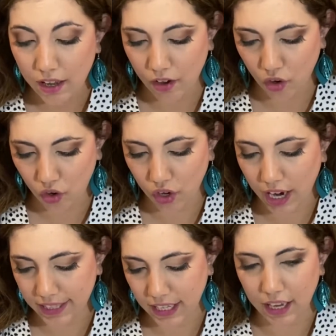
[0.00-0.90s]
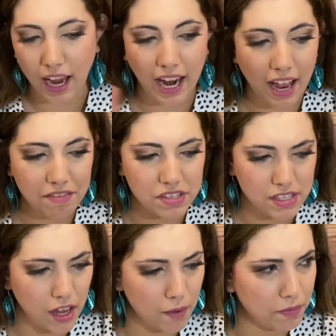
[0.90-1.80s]
or I think I have
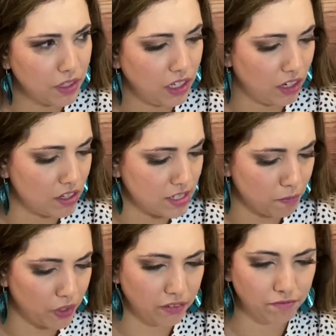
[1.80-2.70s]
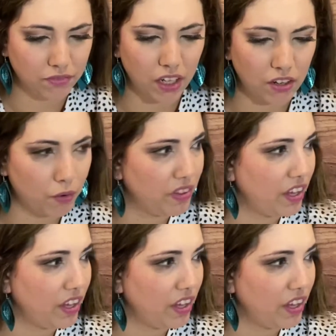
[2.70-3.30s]
some here somewhere. I don't know where they